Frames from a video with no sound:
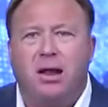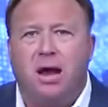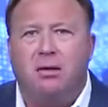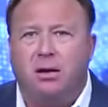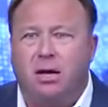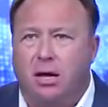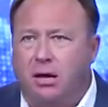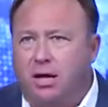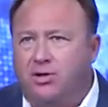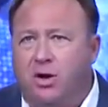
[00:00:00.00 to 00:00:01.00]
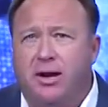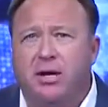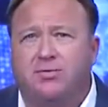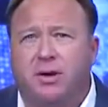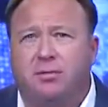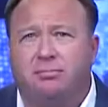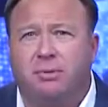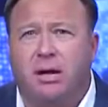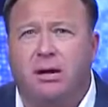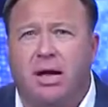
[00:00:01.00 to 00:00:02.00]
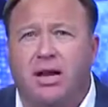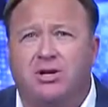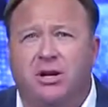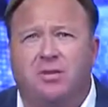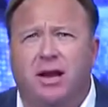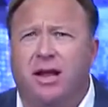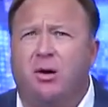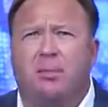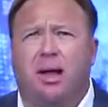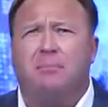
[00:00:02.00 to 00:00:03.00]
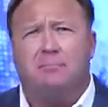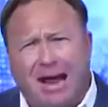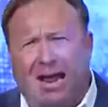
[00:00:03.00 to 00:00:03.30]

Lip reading: And he's joining us via HD video. And I'm like,